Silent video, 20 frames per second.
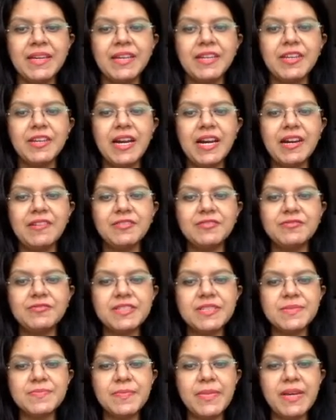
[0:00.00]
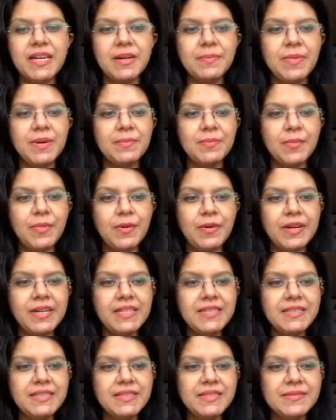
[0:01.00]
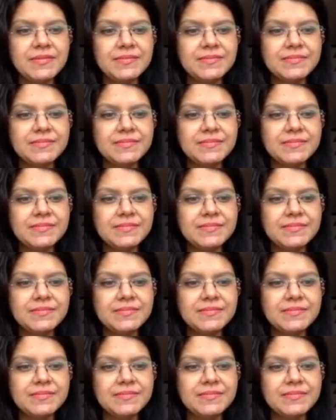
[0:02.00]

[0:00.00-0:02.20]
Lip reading: You have to first pick up a point.